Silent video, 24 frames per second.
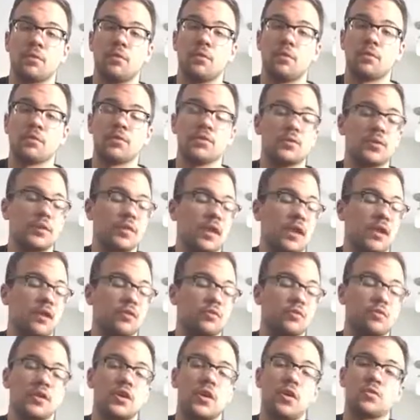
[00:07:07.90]
what we're doing there
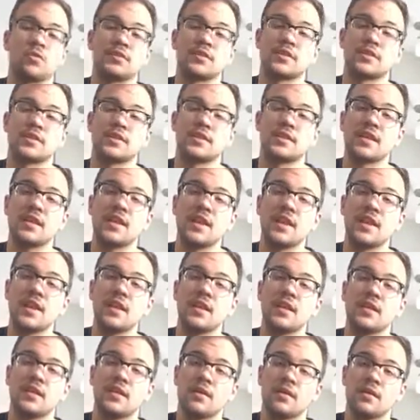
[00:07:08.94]
is we go
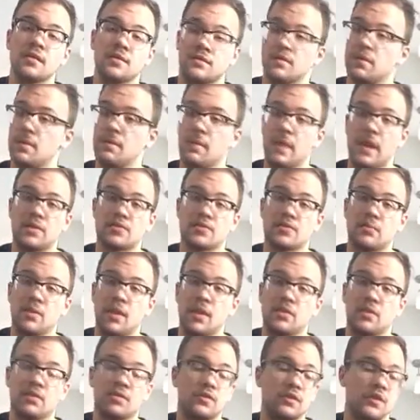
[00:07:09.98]
C major,
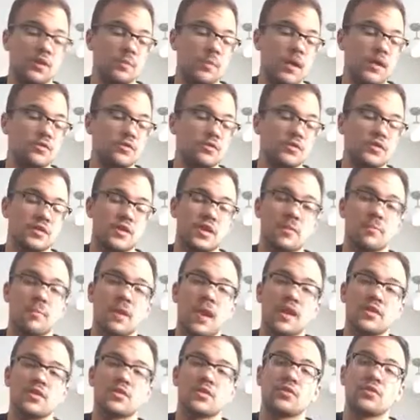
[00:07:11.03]
regular C major,
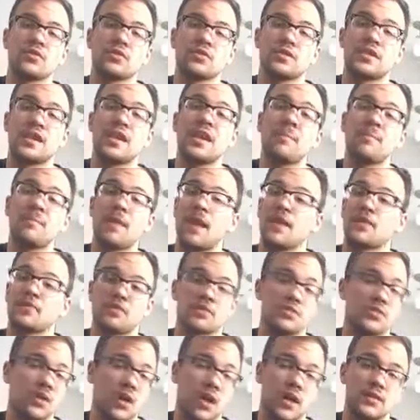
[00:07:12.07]
D
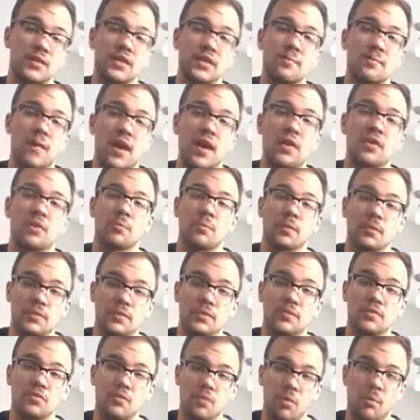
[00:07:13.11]
major, not D minor, but
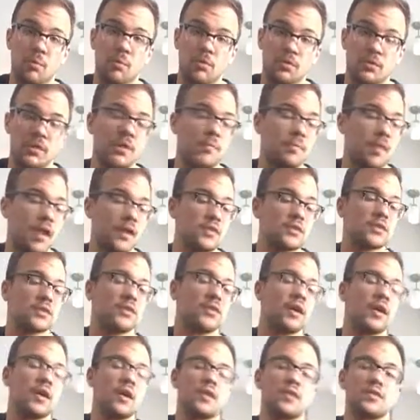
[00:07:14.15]
normal D
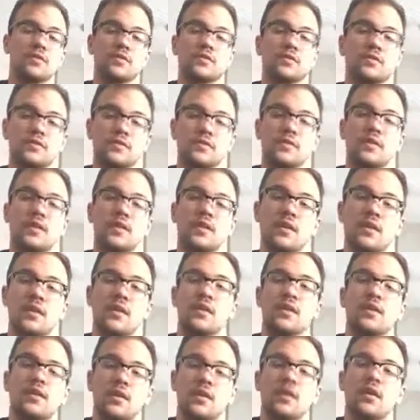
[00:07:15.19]
major,
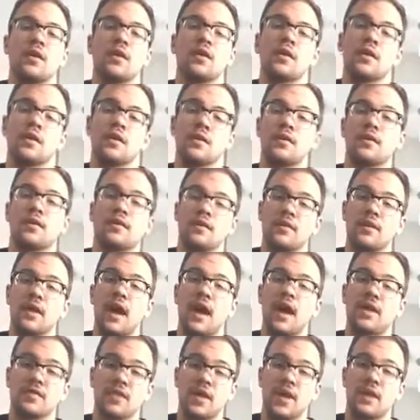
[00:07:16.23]

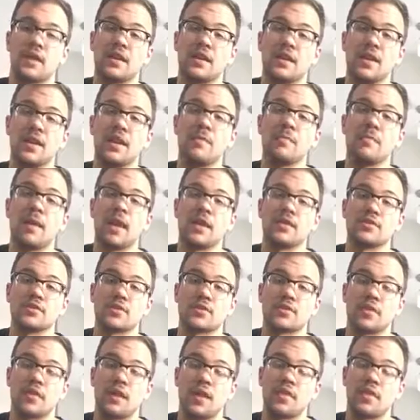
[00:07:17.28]
and then E
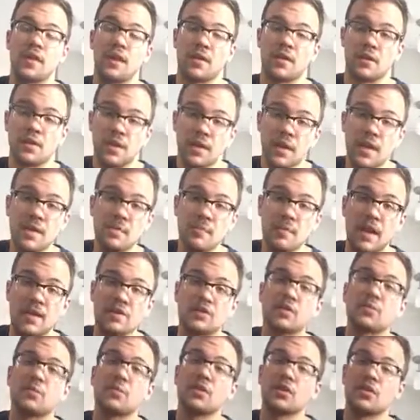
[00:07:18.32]
major. And then on the E
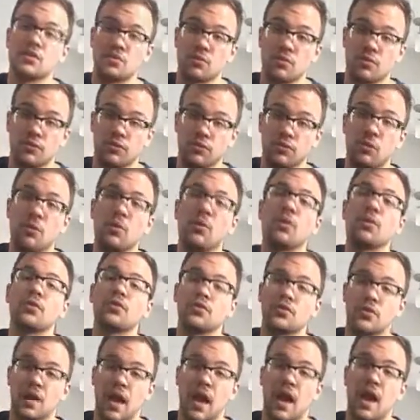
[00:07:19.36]
major, we're going to do a full
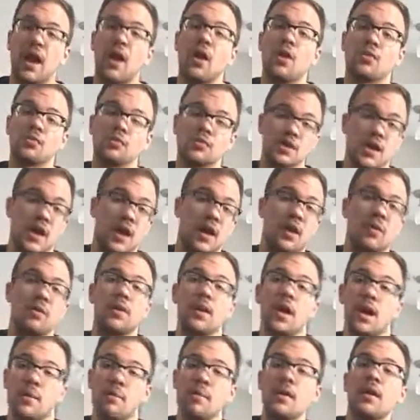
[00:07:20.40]
down,
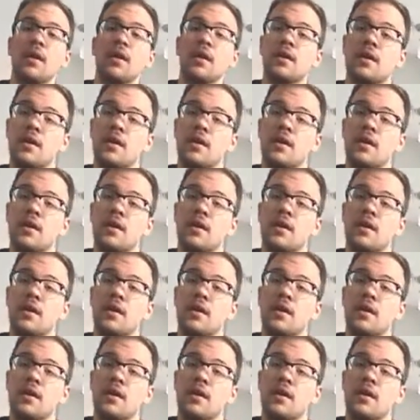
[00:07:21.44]
down, up,